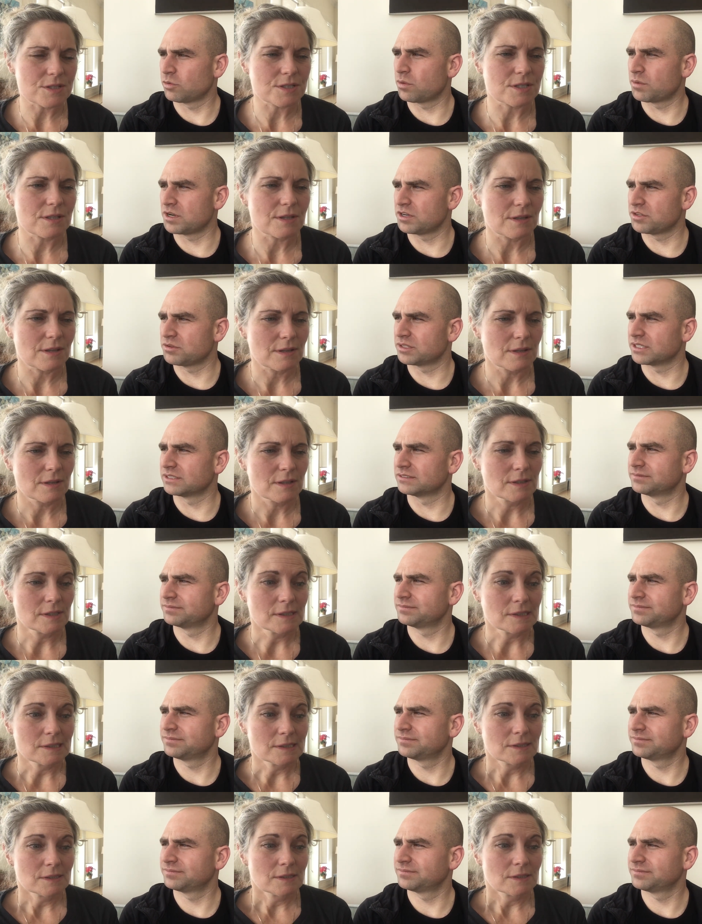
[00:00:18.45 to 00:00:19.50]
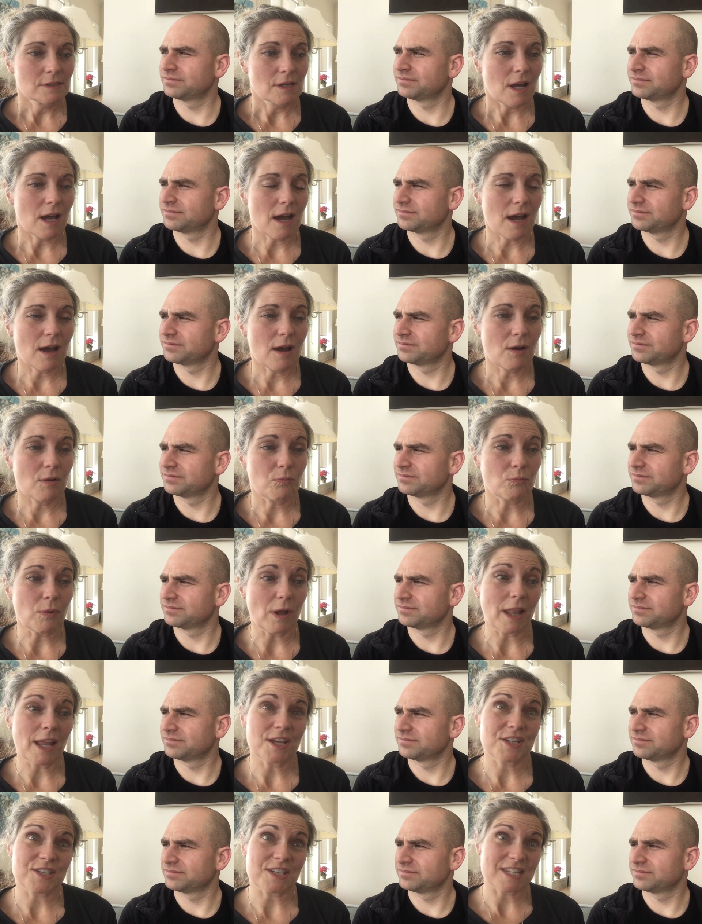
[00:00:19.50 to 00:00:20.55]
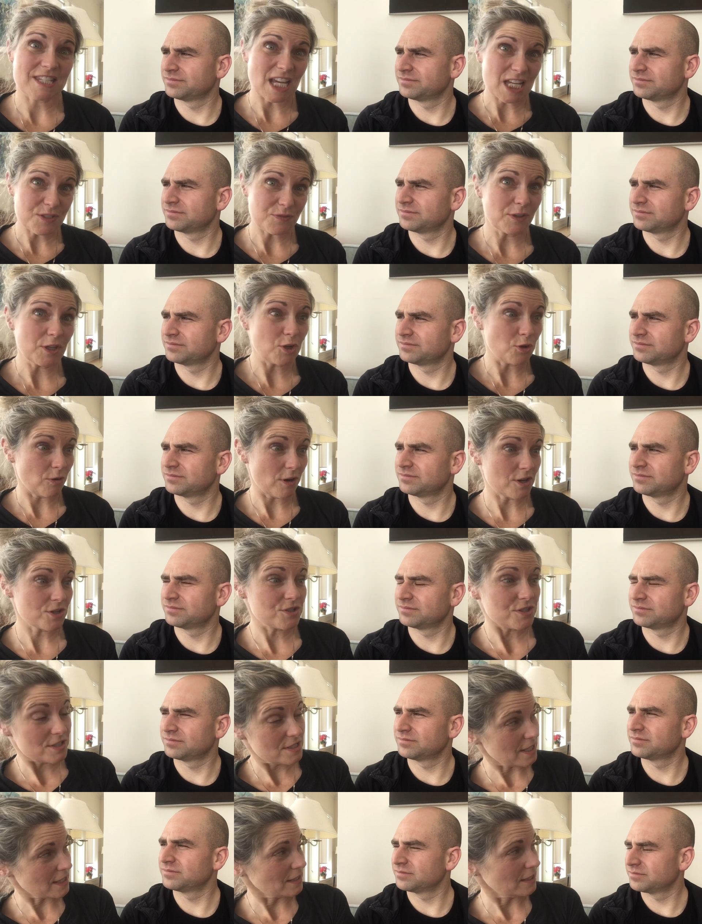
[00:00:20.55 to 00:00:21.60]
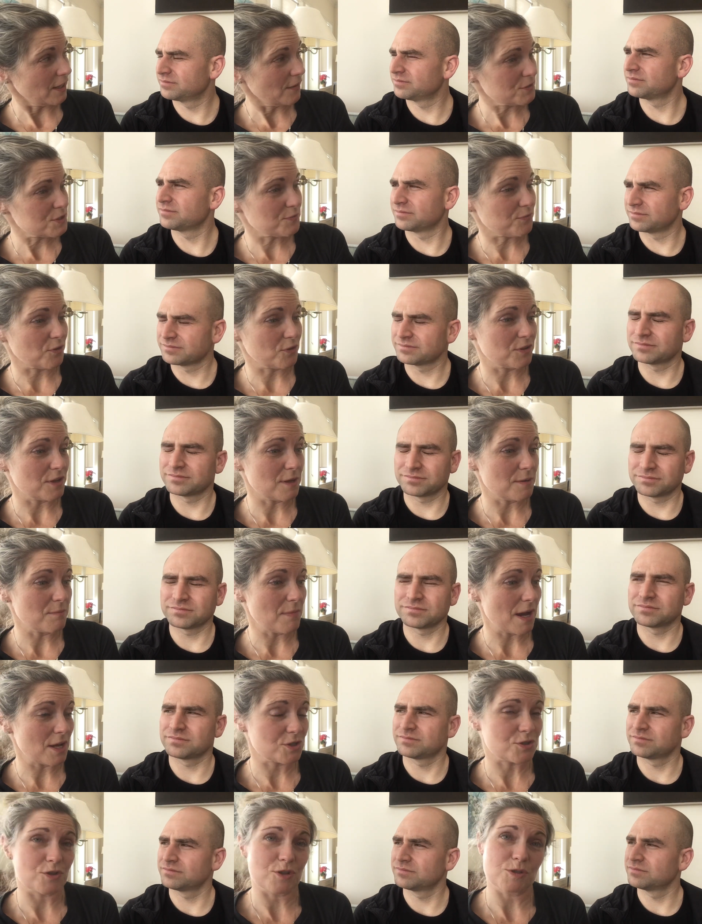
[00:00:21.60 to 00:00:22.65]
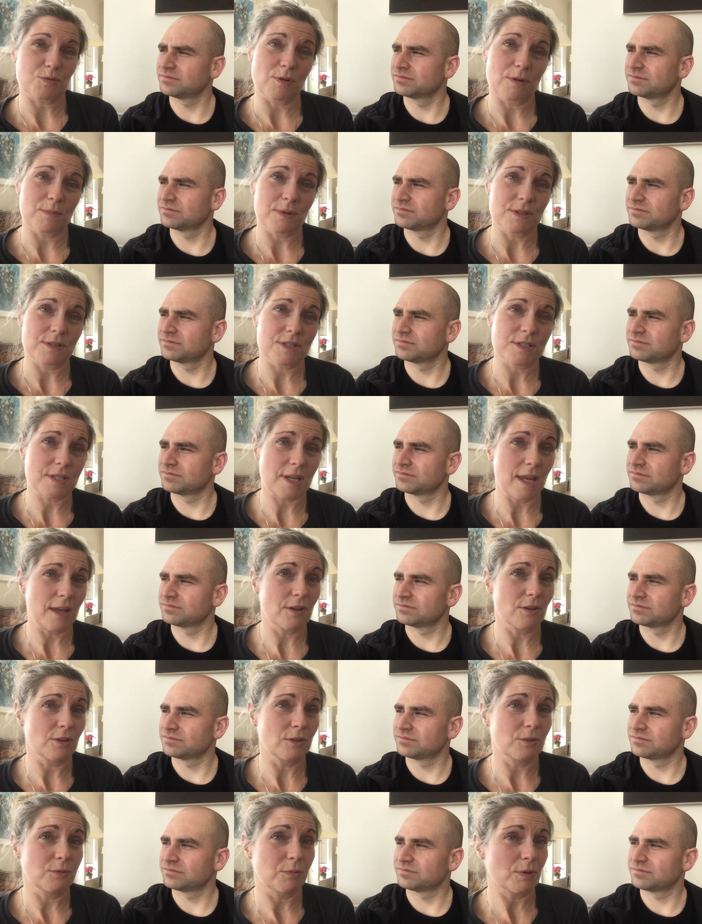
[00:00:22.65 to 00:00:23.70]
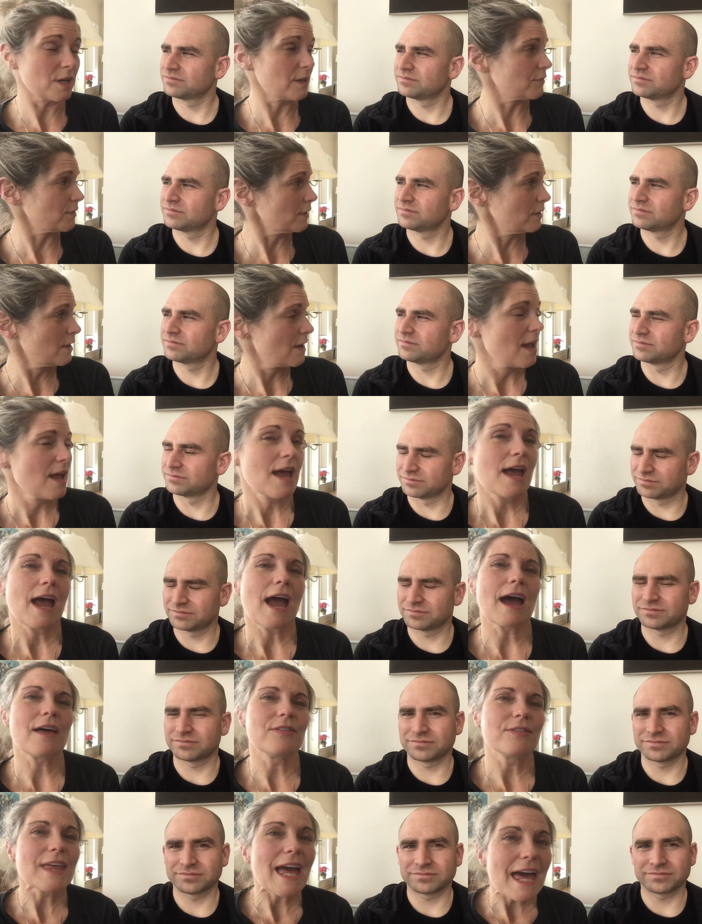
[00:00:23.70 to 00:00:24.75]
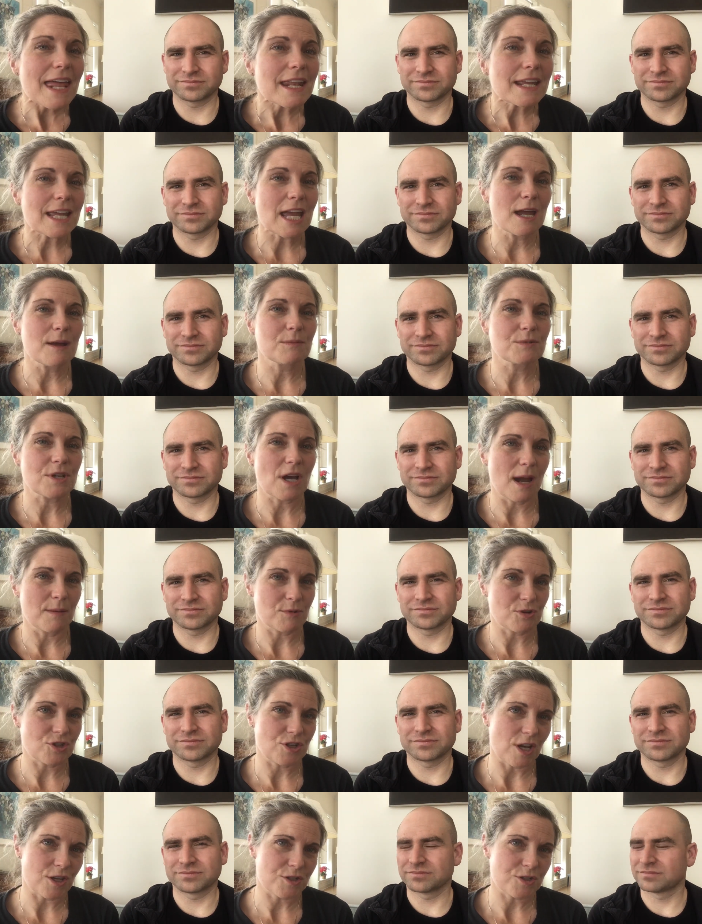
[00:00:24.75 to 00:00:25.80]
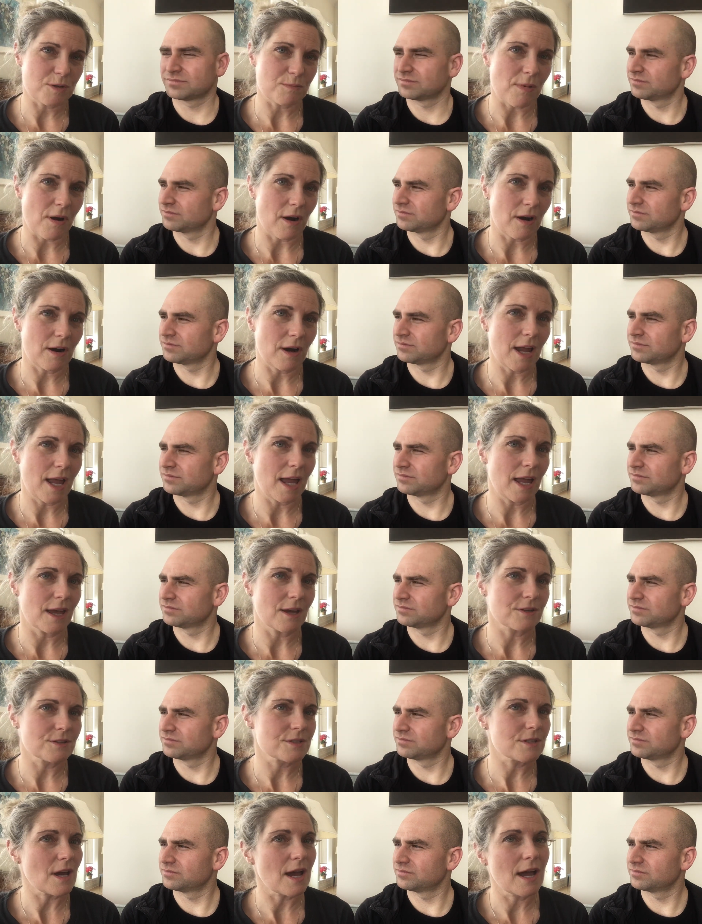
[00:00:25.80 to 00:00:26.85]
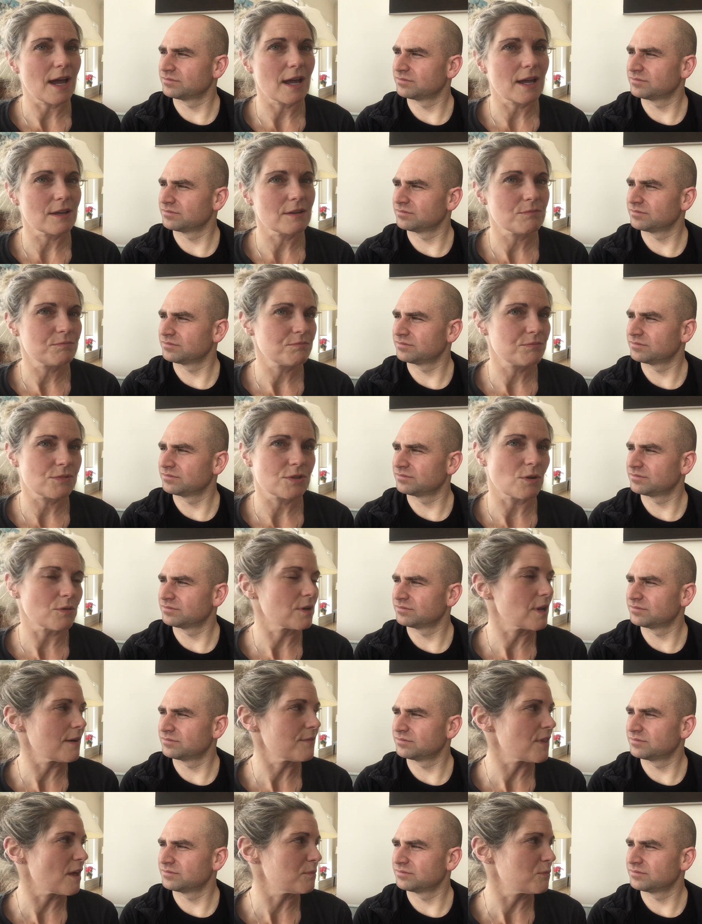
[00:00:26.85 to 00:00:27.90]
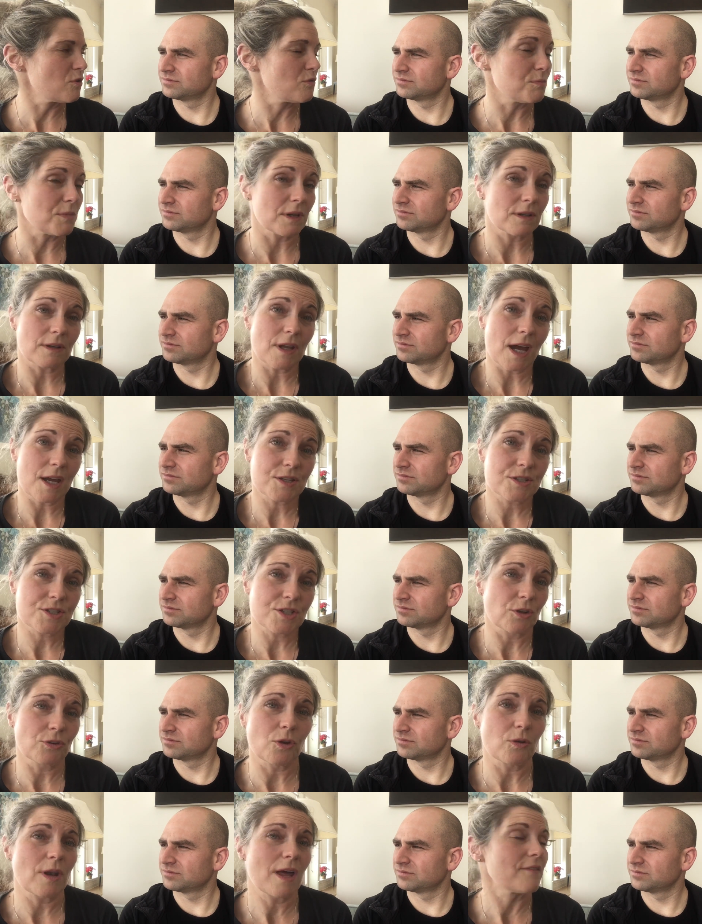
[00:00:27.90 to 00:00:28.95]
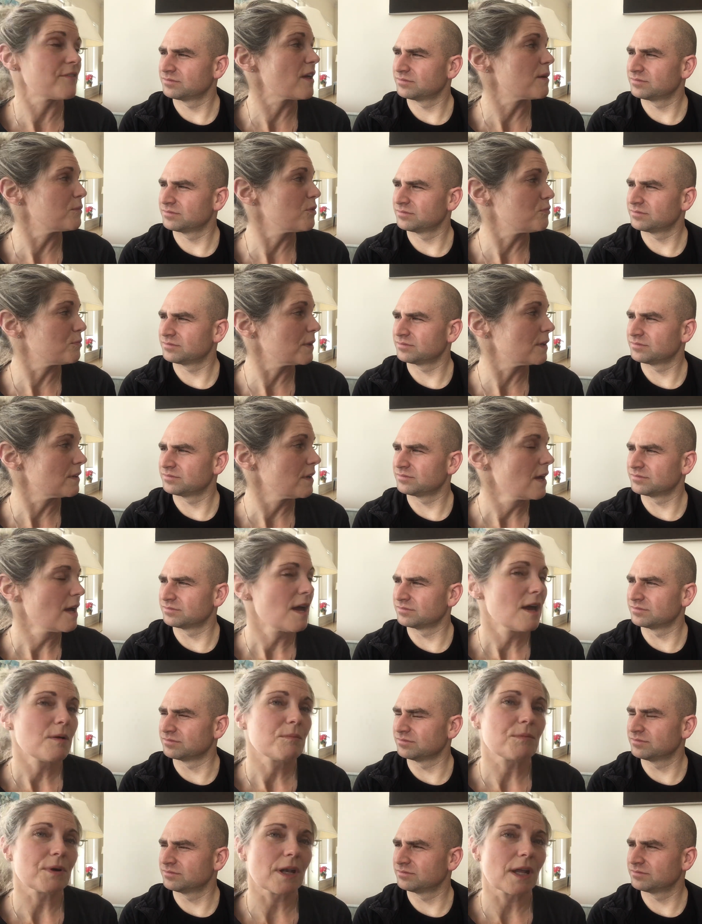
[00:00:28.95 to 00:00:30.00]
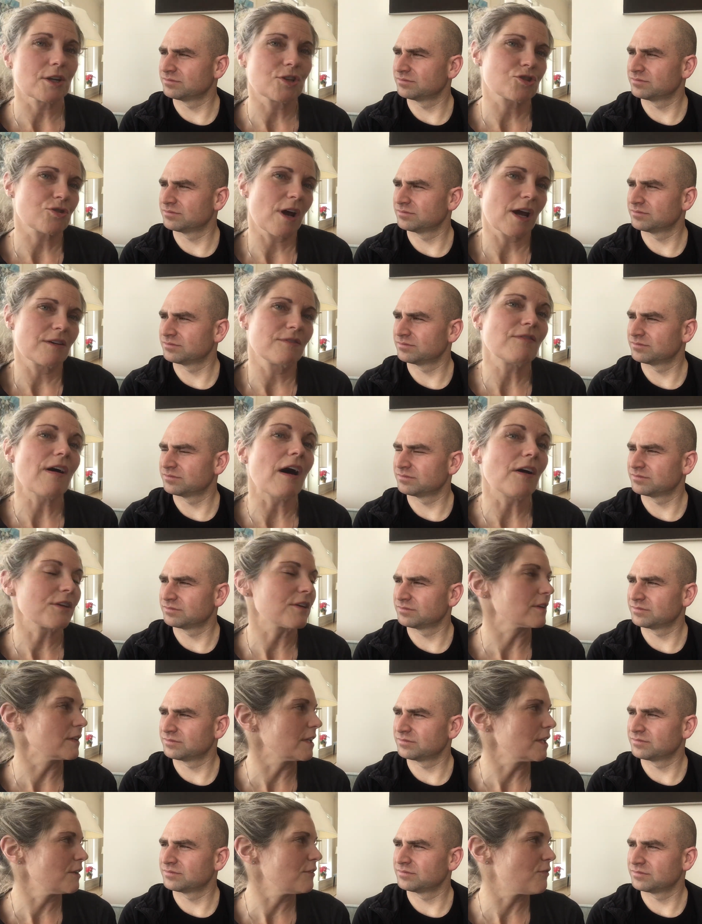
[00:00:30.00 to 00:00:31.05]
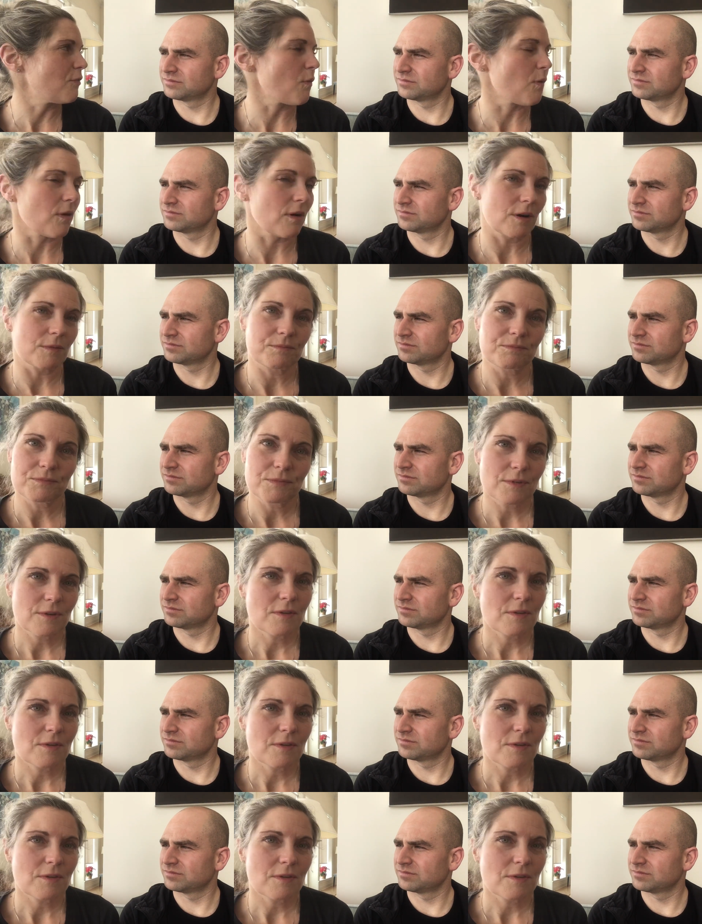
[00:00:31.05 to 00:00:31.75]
Speaker 1: what were you doing? Uh, well, I successfully crushed the deadlifts for the masters, women's, scaled, whatever. And then it came time to chest to bar, and I don't have that movement. I still don't have that movement. Mm-hmm. But I tried valiantly for